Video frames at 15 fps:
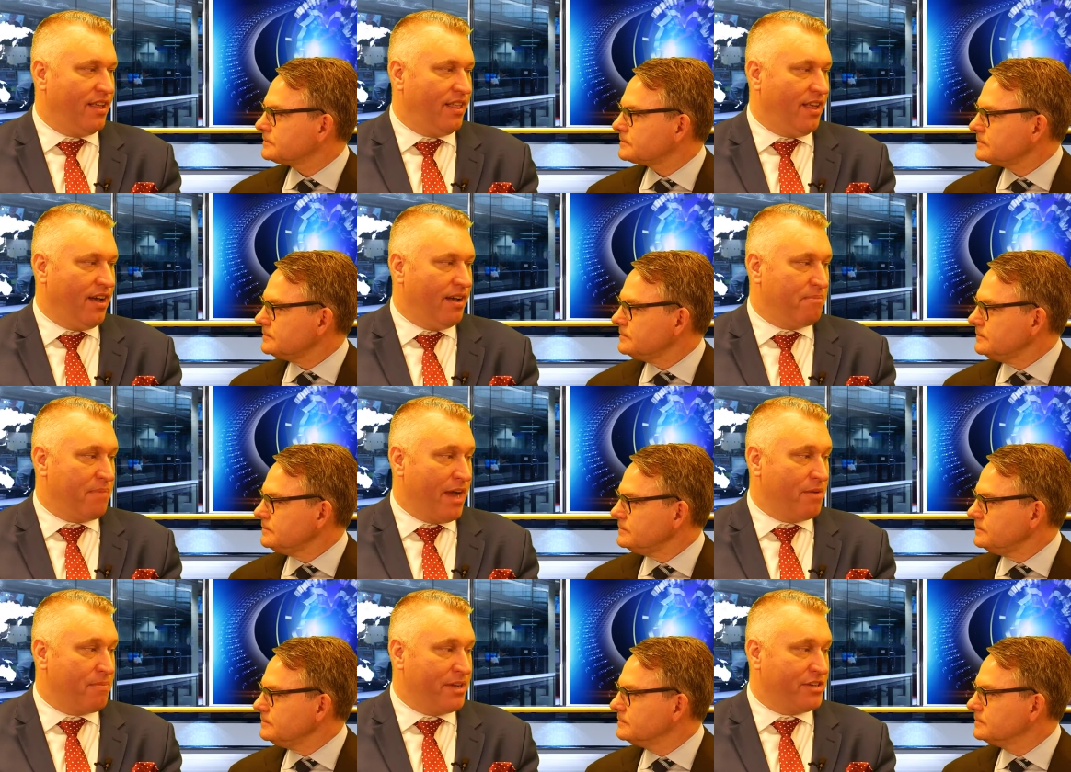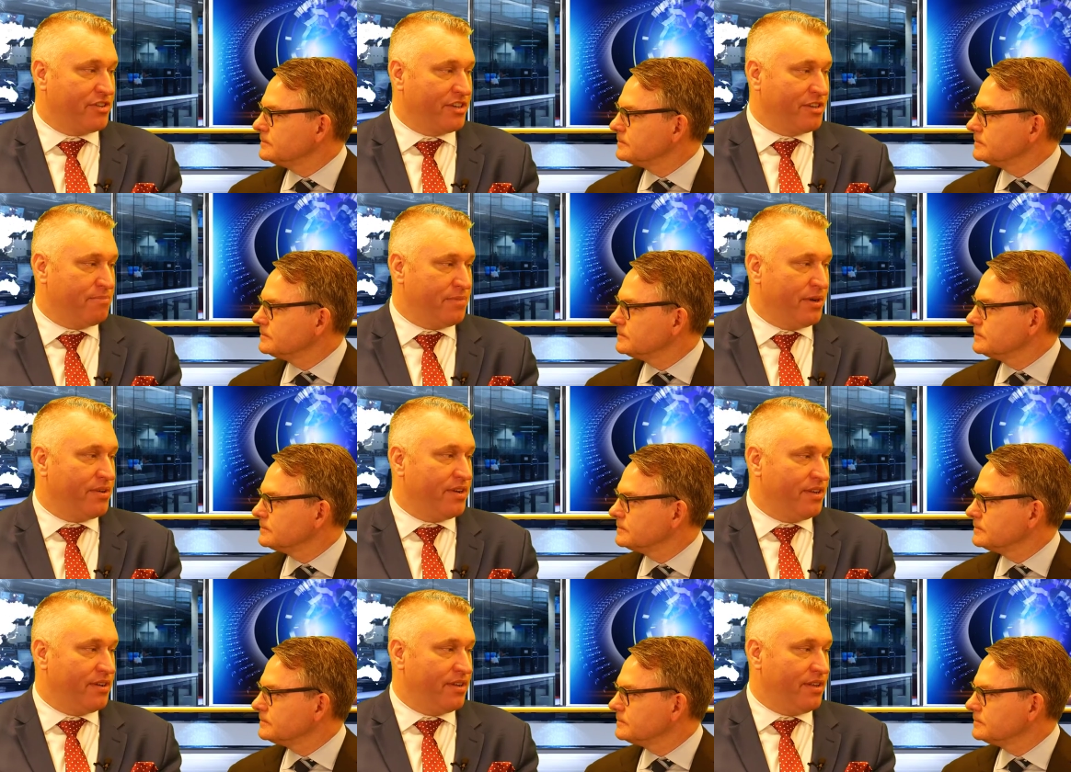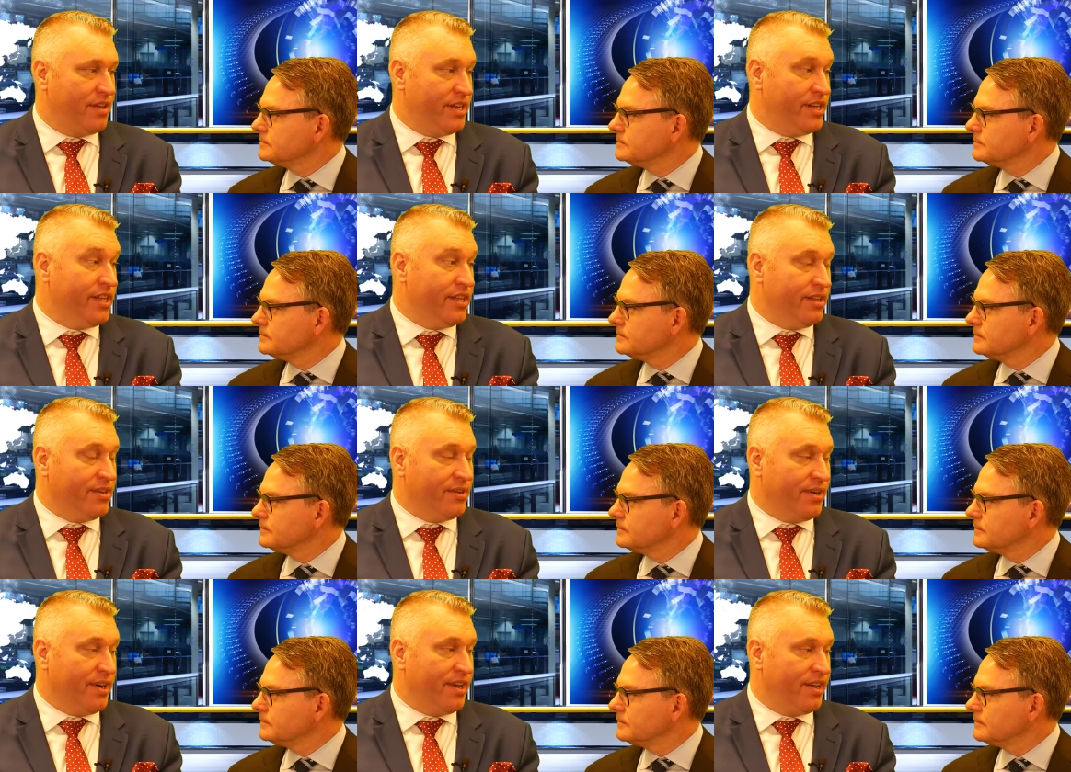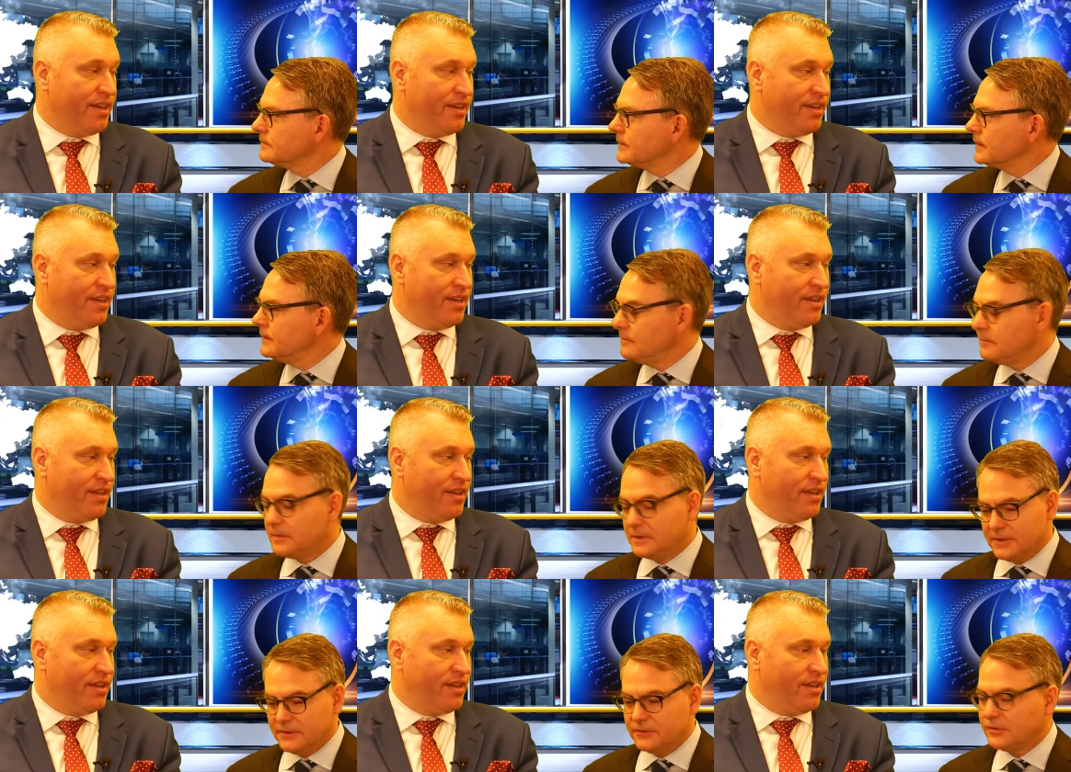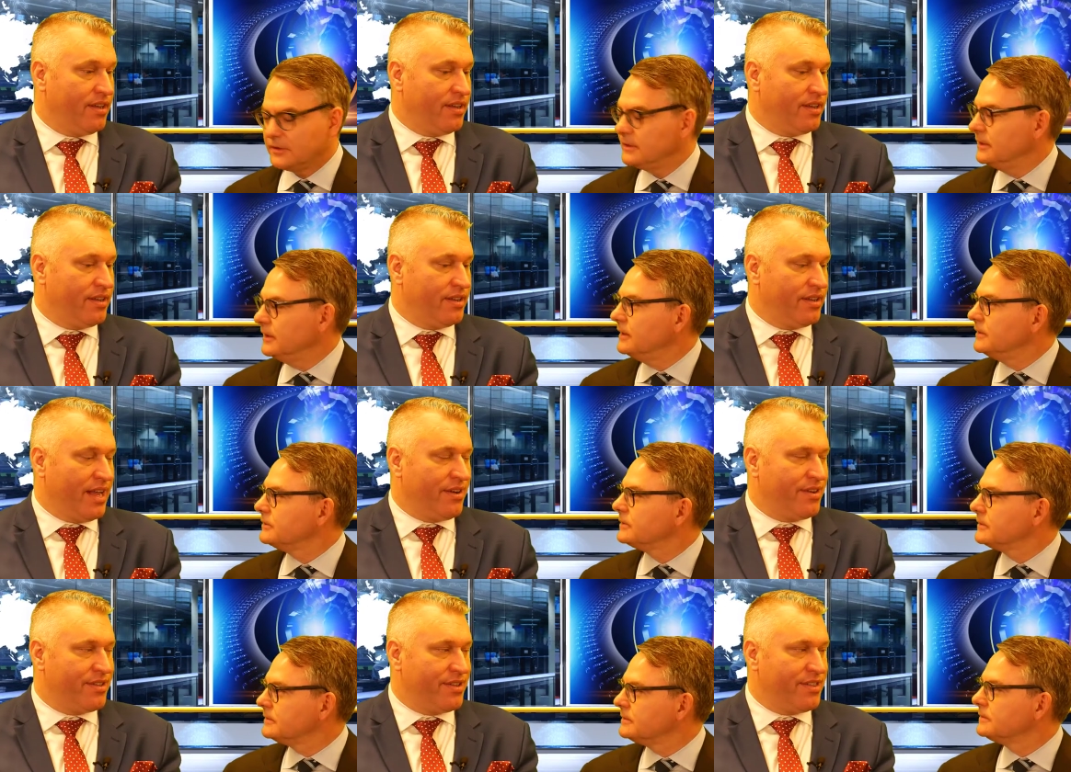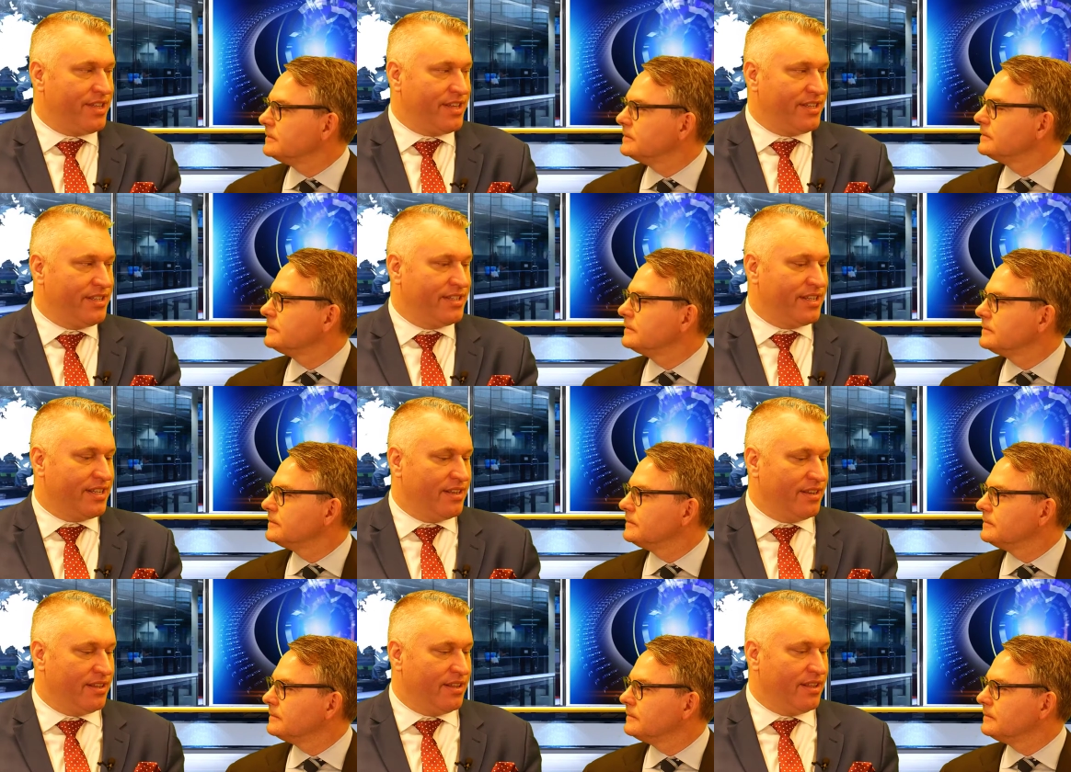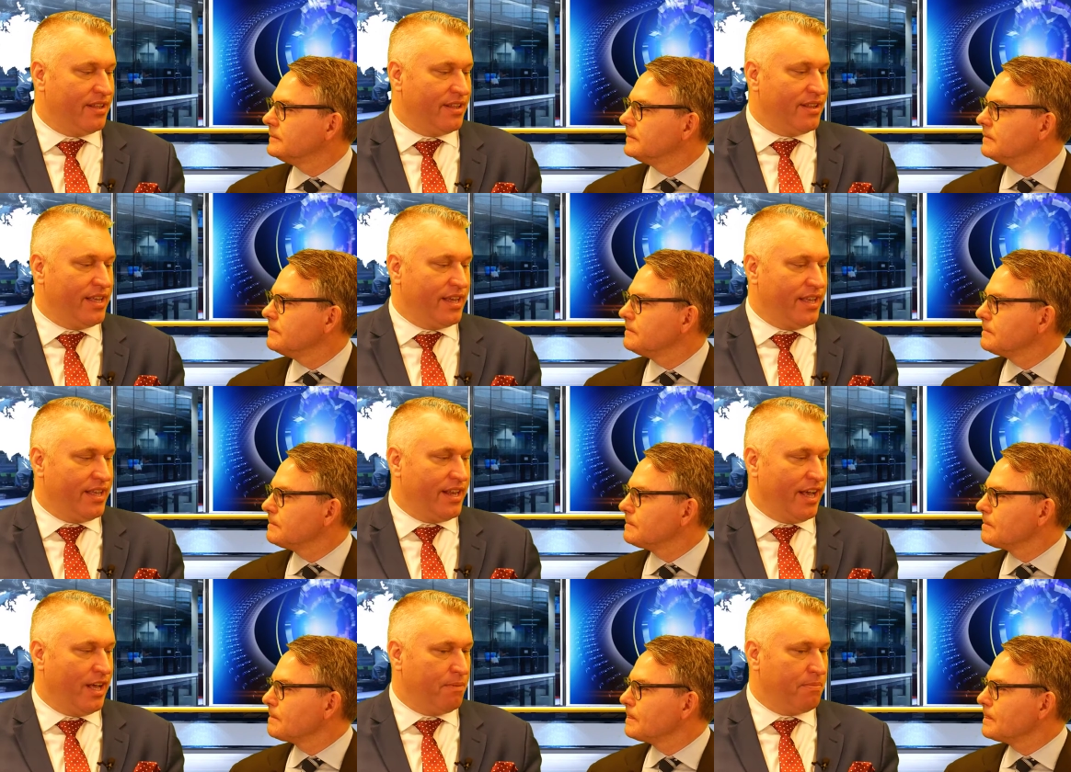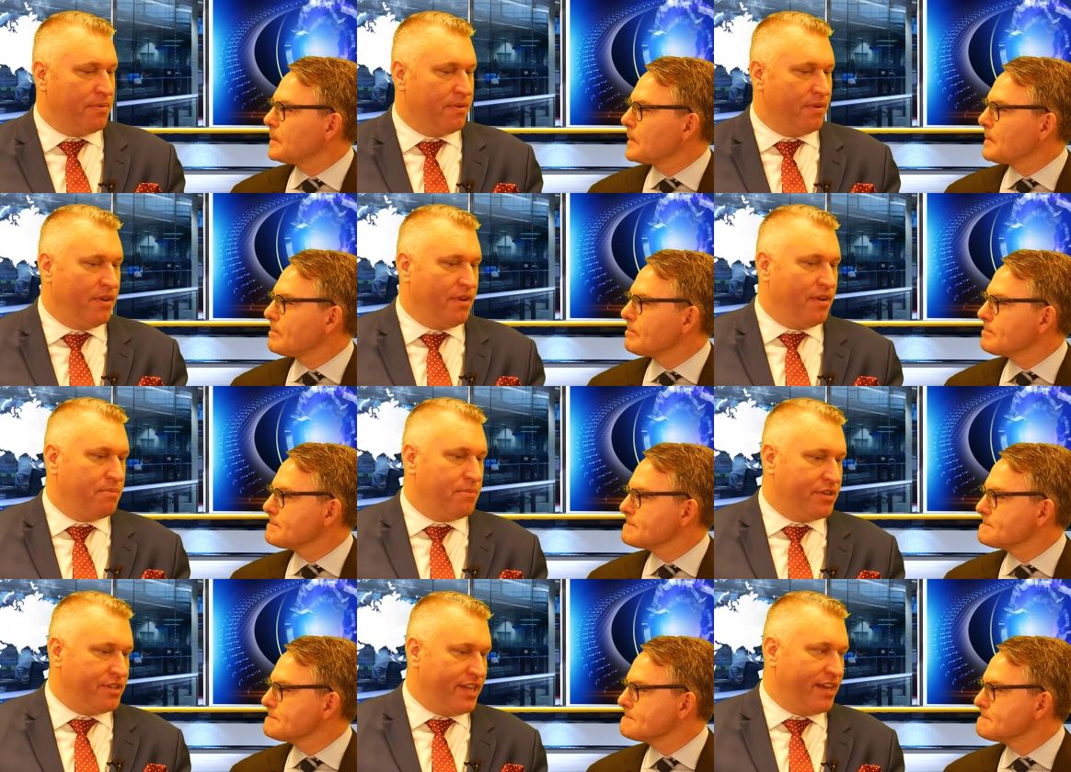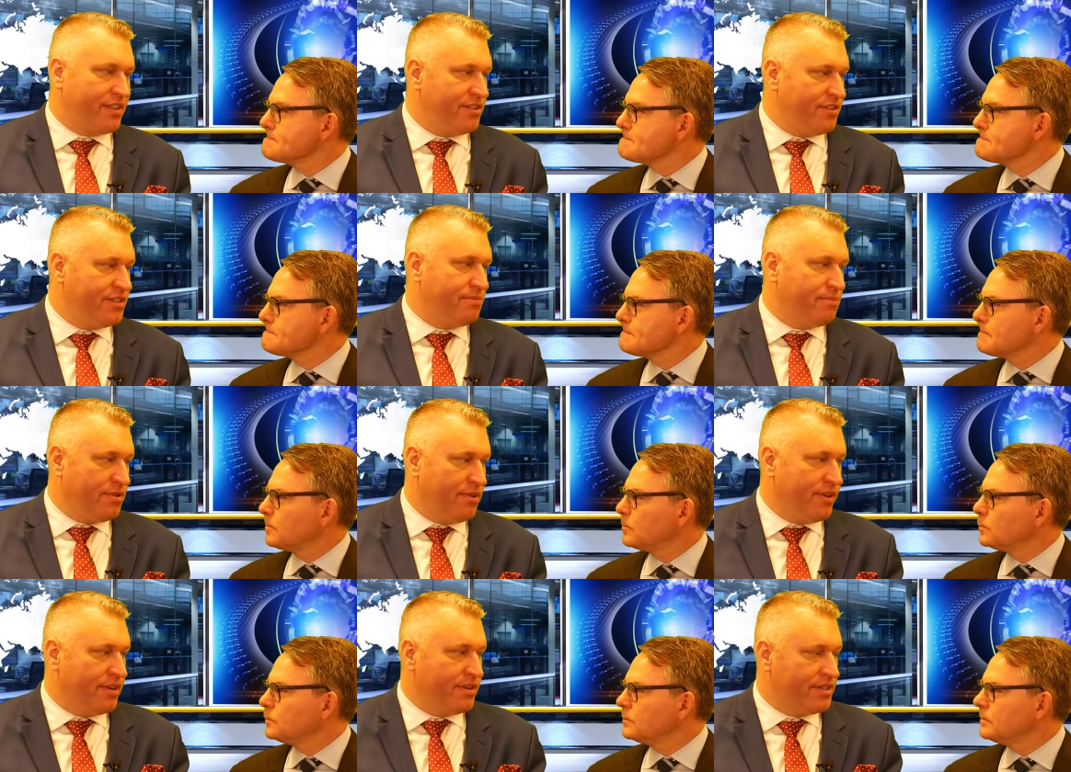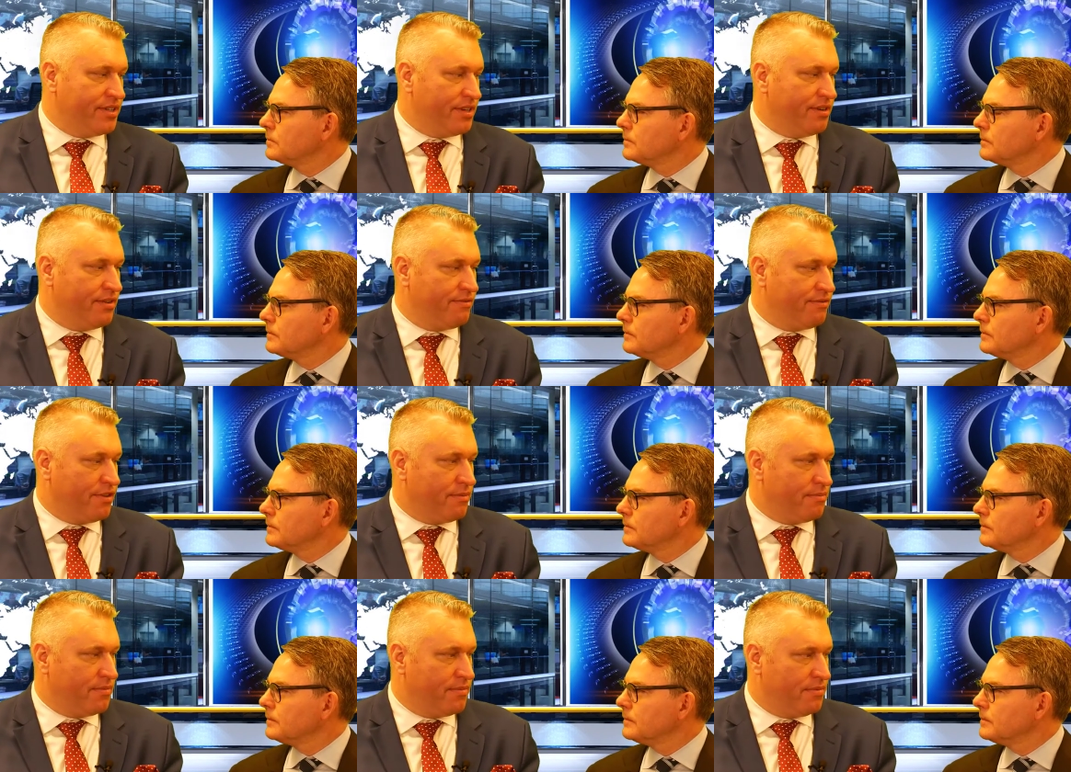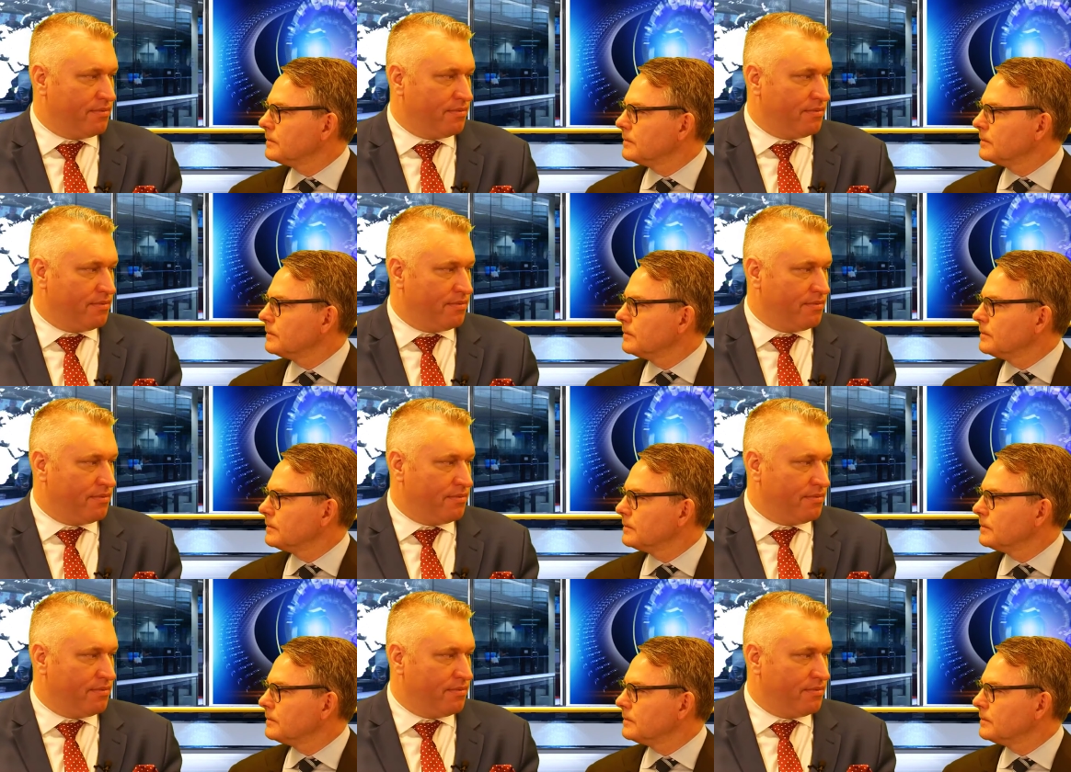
Speaker 1: a biometric component in Illinois.
Speaker 2: Potentially,
Speaker 1: yes. Now, are there things that, that can help protect those employers, though, from